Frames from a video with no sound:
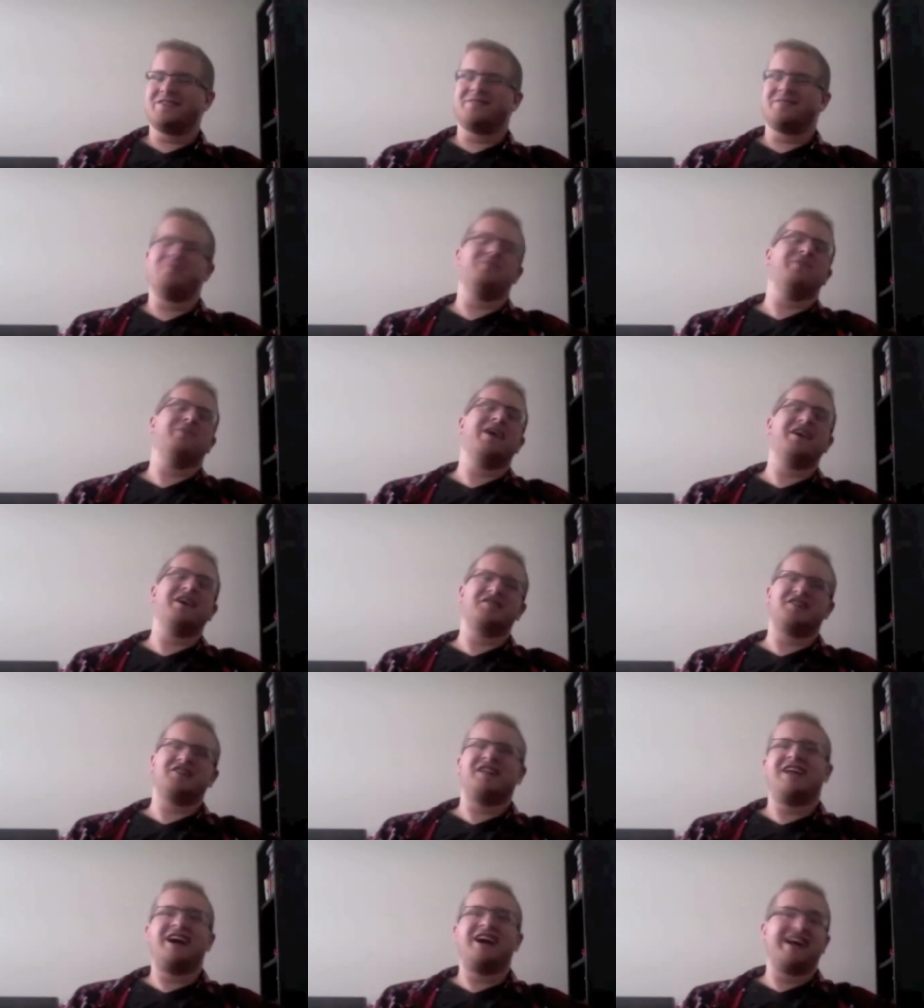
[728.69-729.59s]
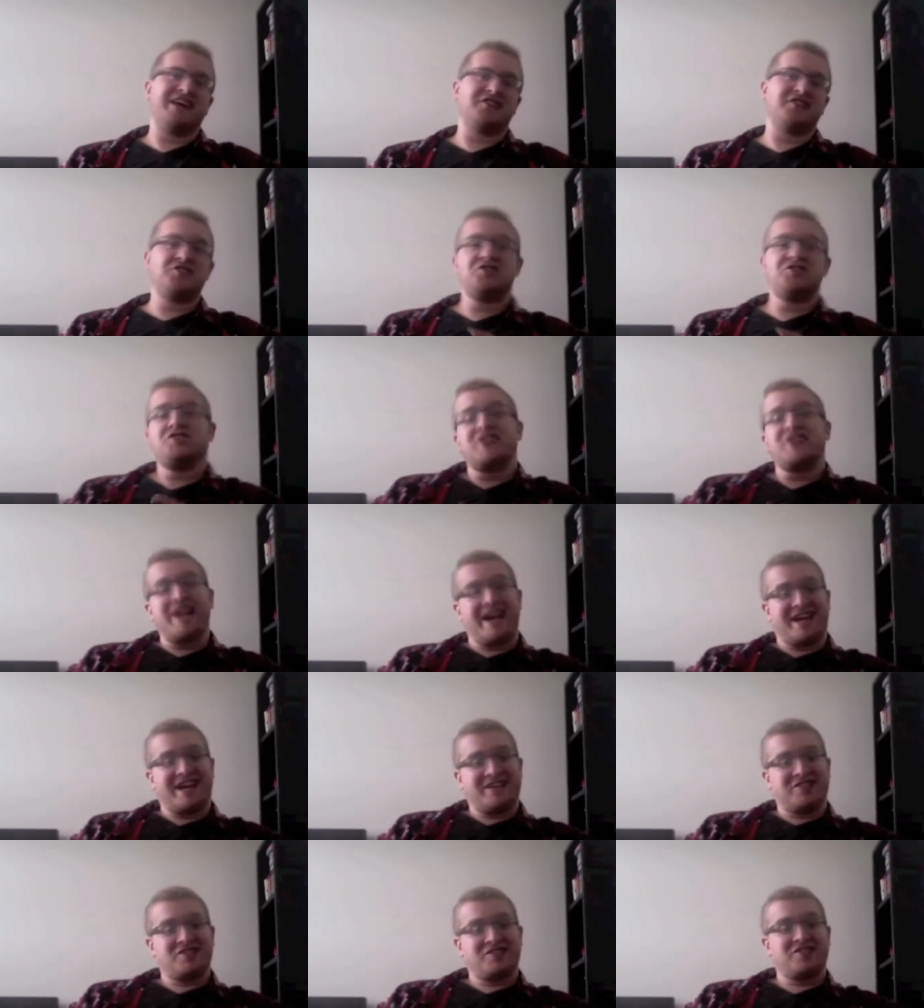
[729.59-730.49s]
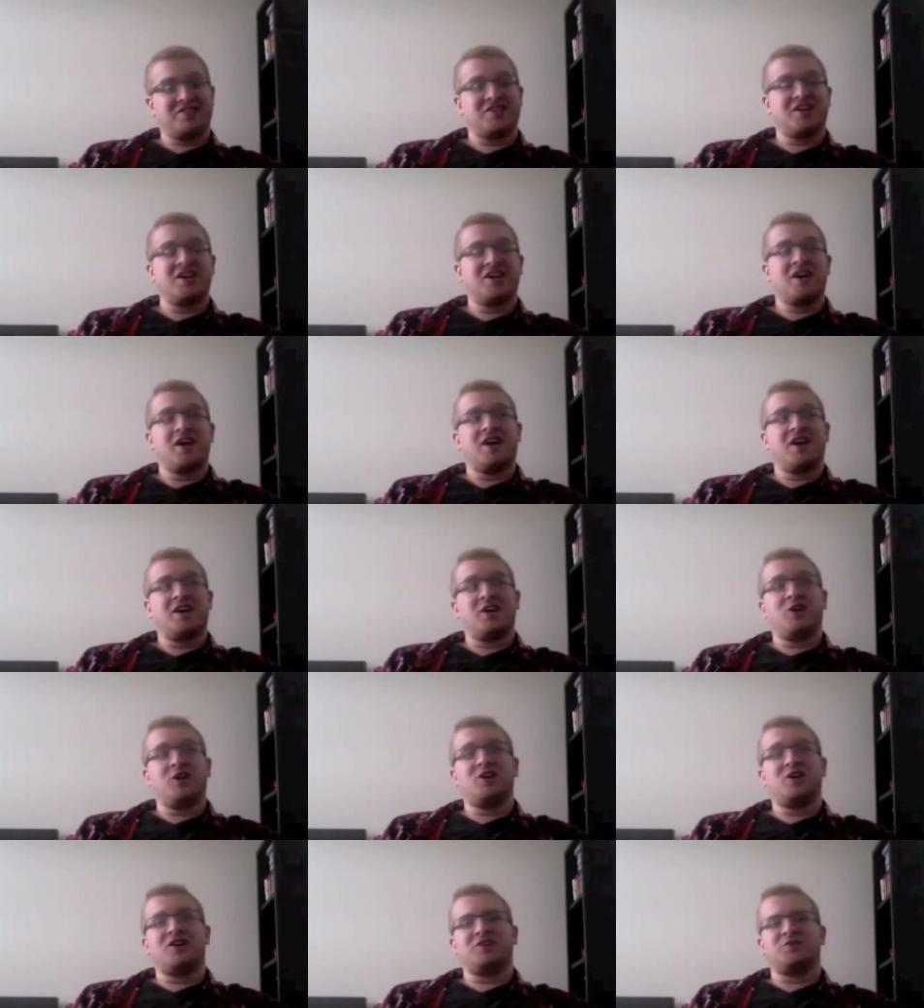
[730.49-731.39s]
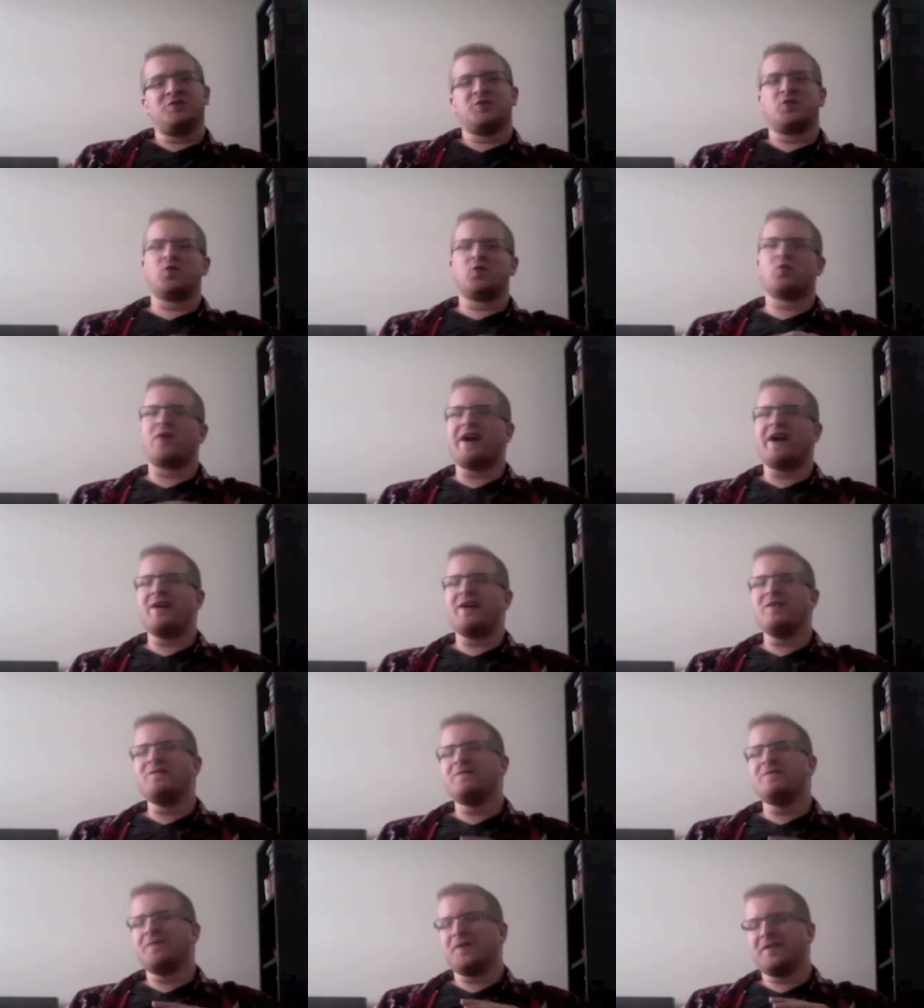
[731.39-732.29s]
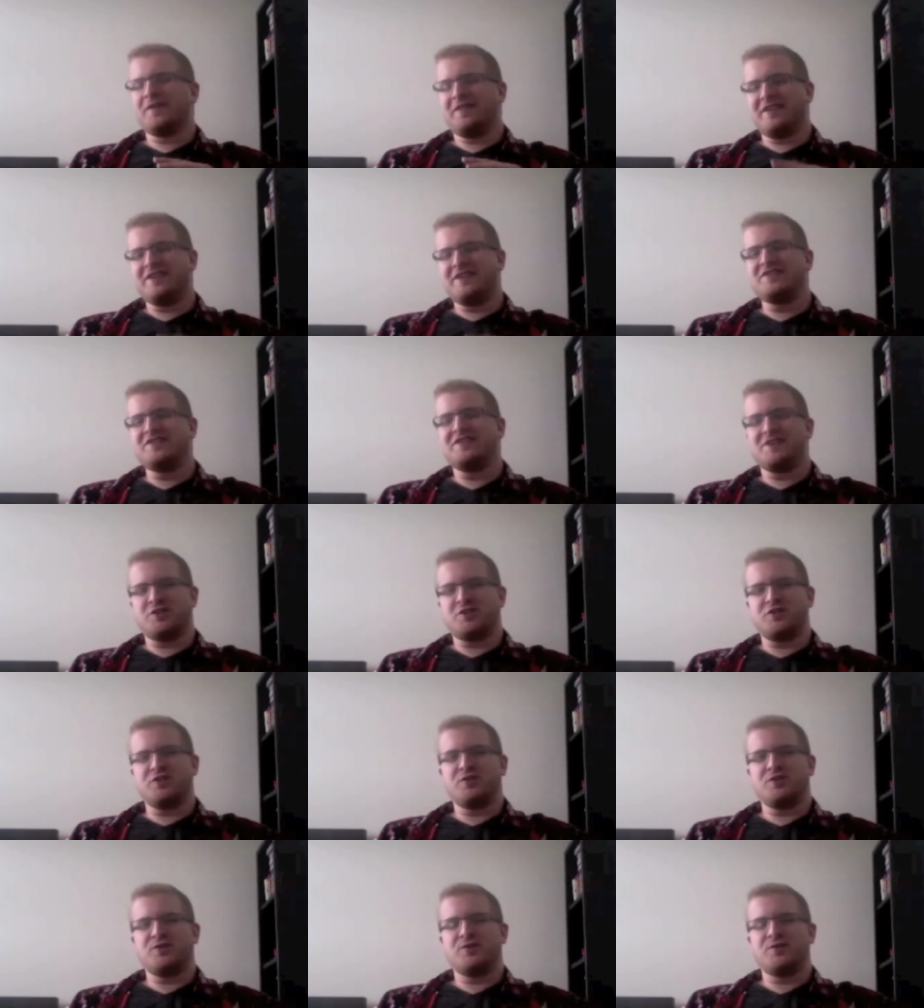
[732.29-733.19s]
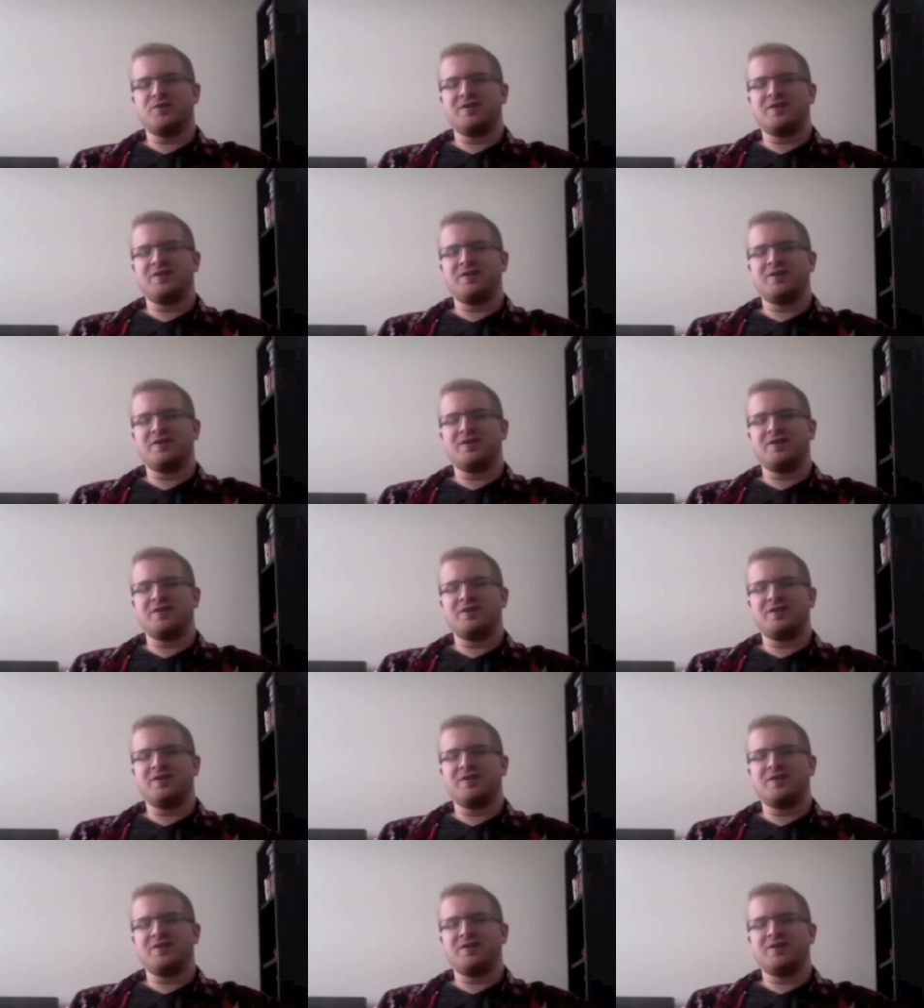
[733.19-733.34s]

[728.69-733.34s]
makes a lot of sense because the writer for this issue